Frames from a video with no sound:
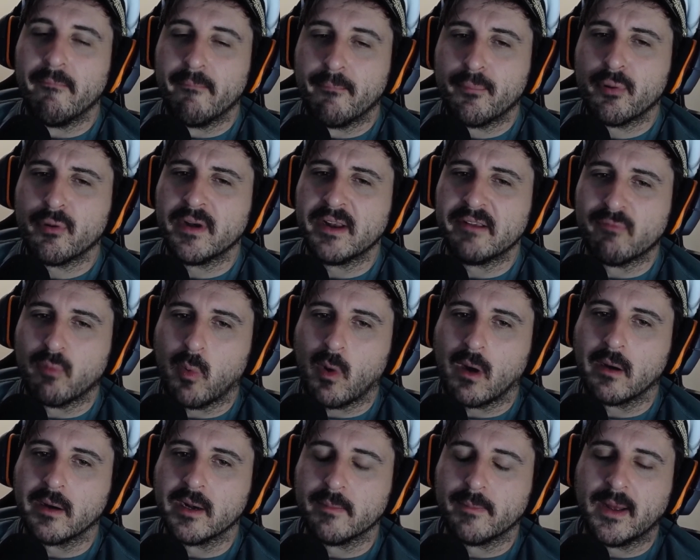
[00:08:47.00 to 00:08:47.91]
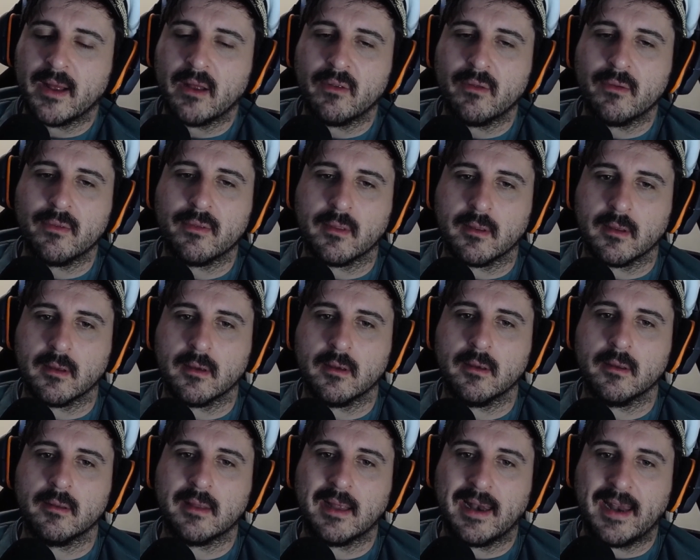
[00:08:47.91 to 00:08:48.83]
pretty worried about
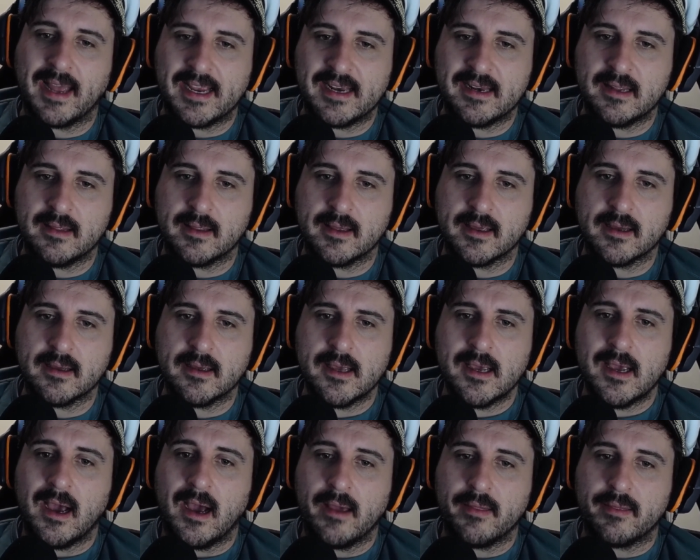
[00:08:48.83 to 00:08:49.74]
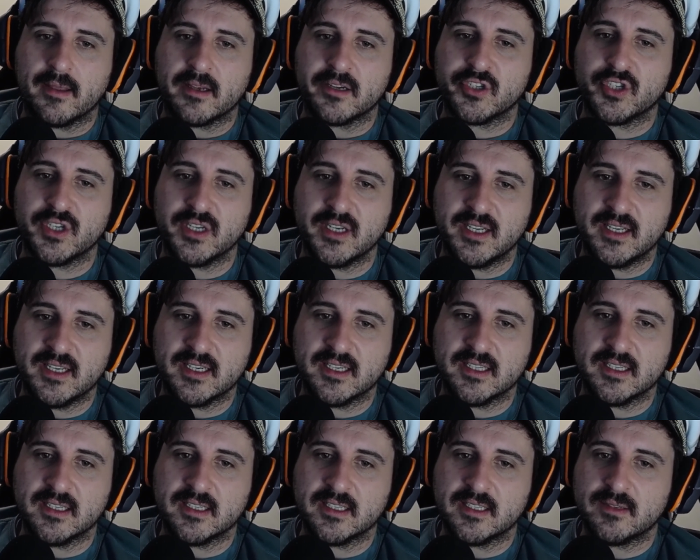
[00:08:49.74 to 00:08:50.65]
the lady there. I think she
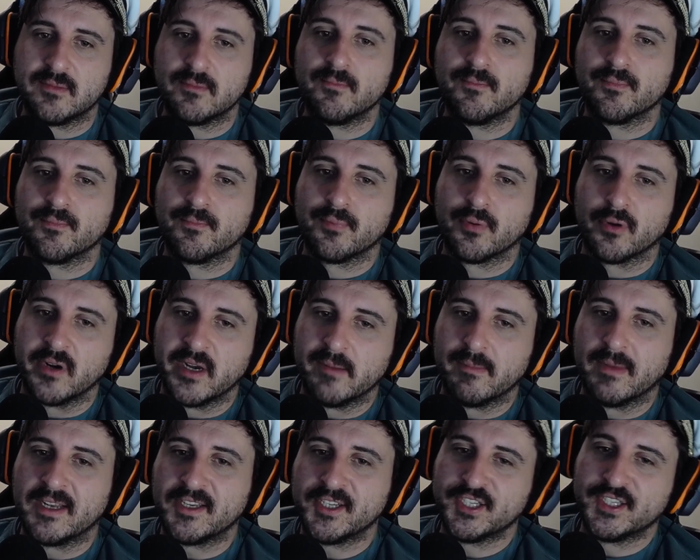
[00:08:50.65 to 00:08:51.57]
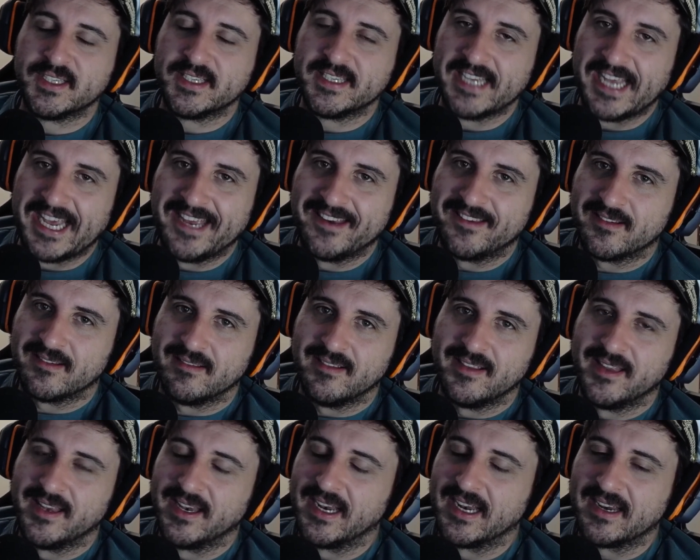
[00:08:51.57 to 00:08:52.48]
is pretty much dead
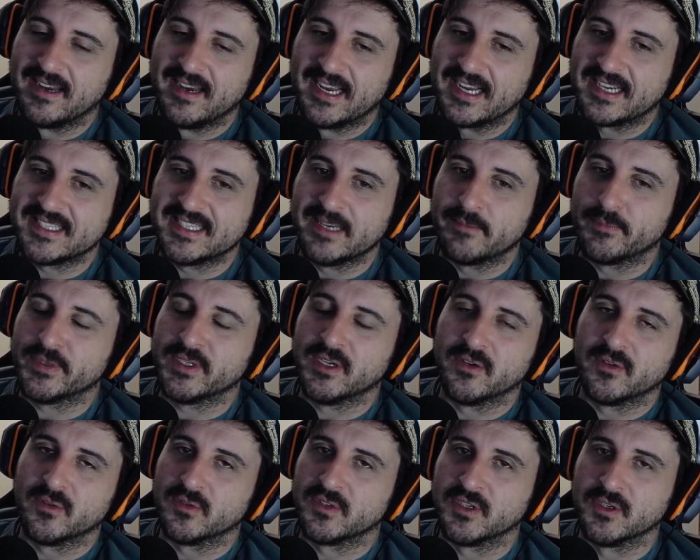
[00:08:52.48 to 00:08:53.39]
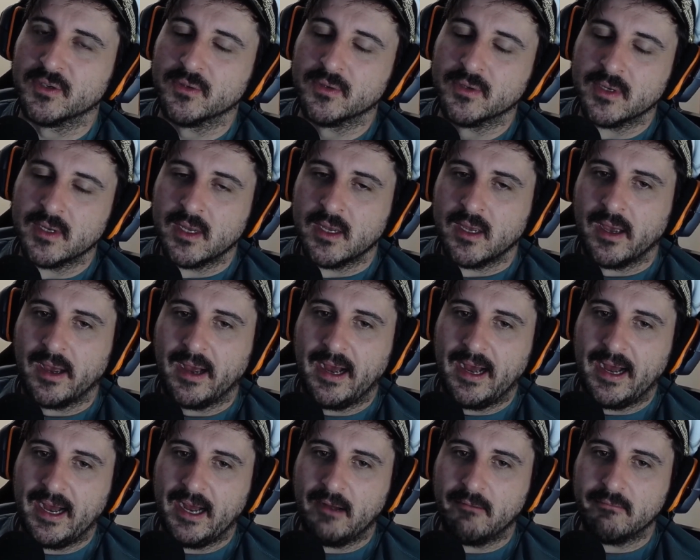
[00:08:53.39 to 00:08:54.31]
in the next episode or two.
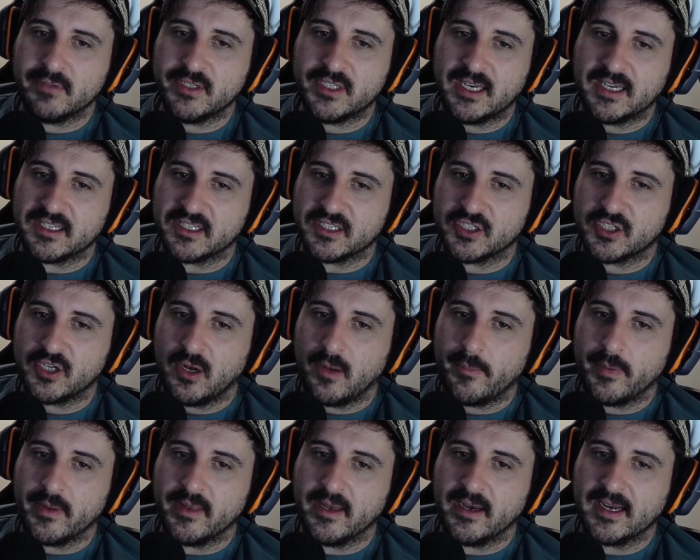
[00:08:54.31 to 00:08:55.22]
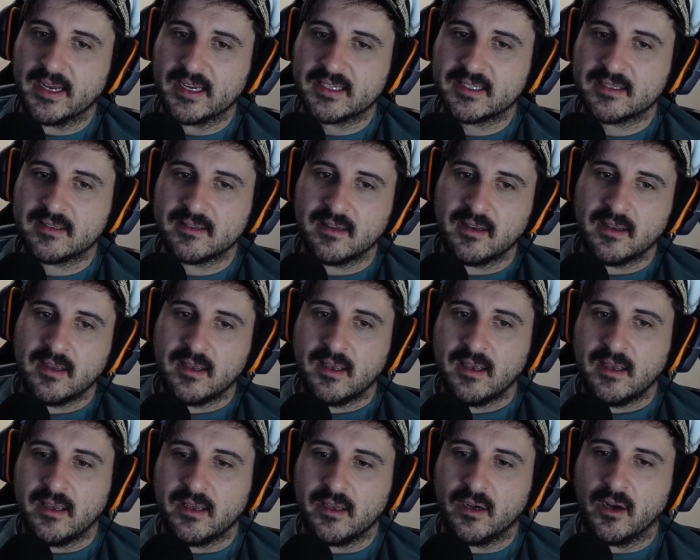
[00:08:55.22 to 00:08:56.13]
She doesn't show up in the next,
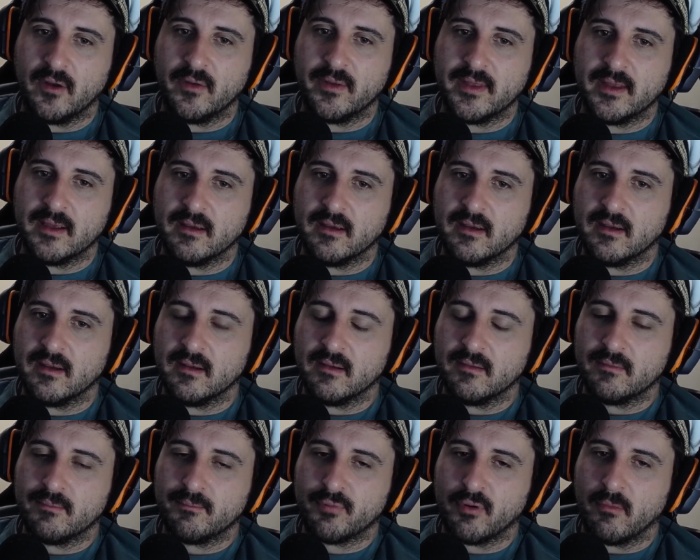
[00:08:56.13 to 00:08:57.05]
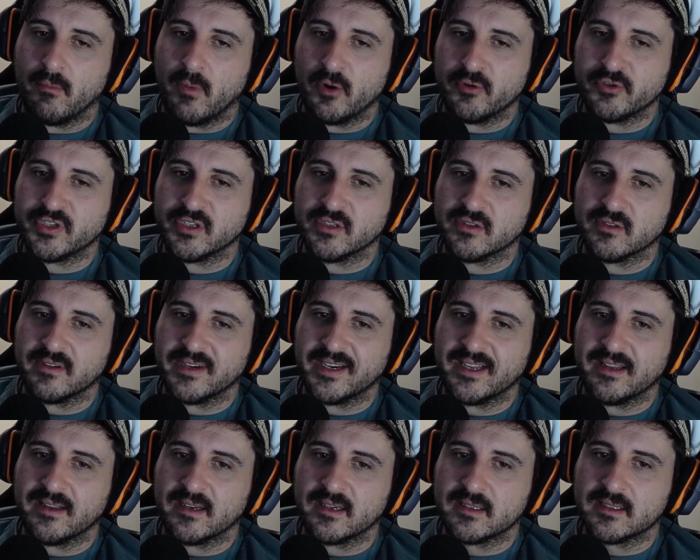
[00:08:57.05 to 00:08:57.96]
in the promotions or
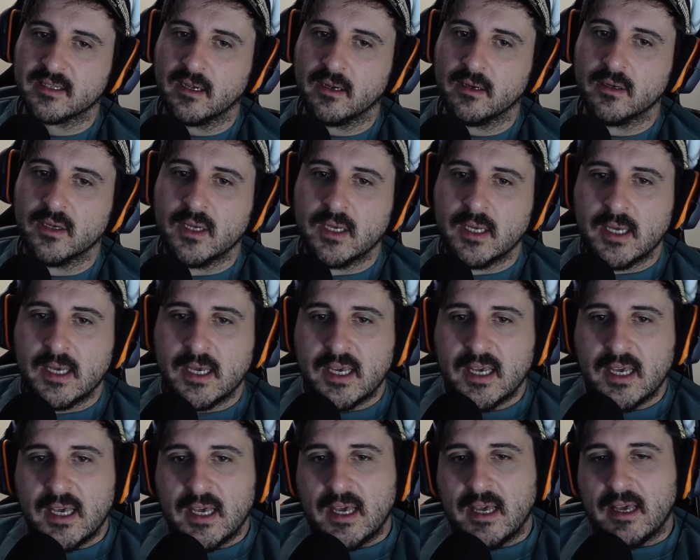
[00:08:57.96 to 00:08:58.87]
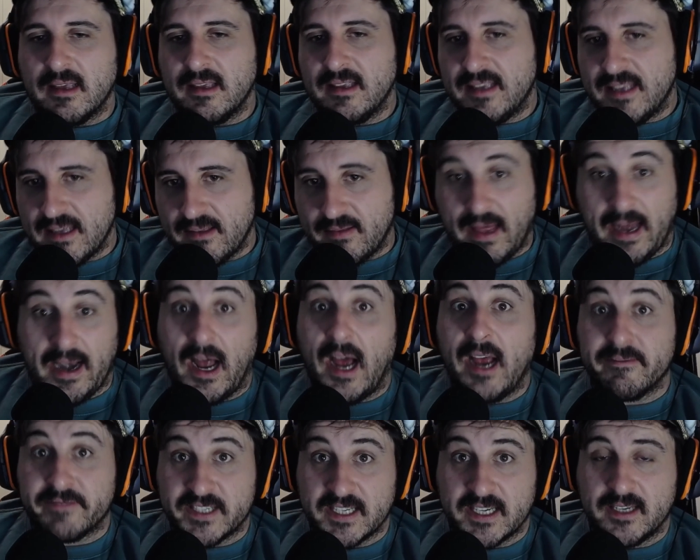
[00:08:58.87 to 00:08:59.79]
anything. So yeah, that
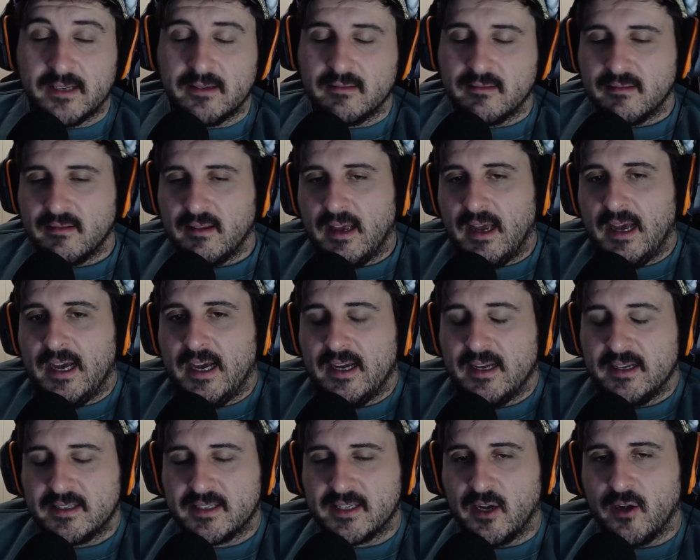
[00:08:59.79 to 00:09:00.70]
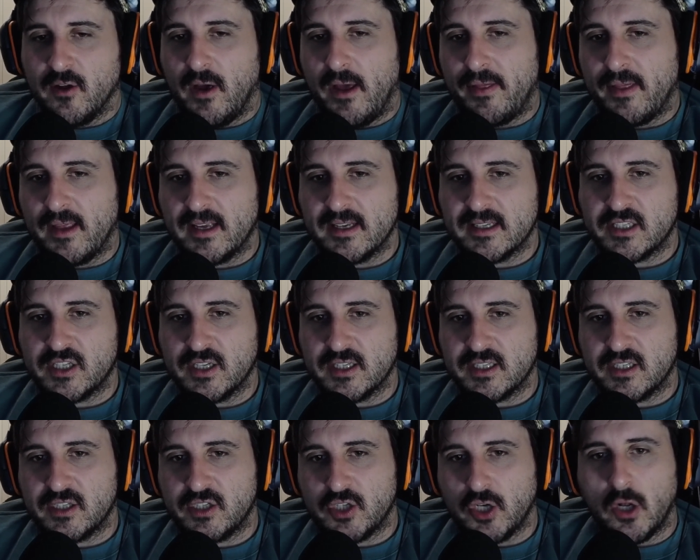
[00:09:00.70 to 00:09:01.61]
I've seen. So I think it's
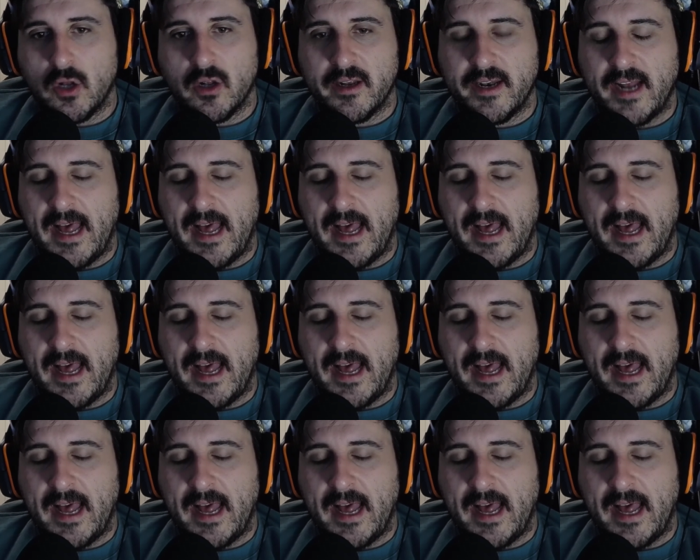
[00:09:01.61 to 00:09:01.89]
just Joel and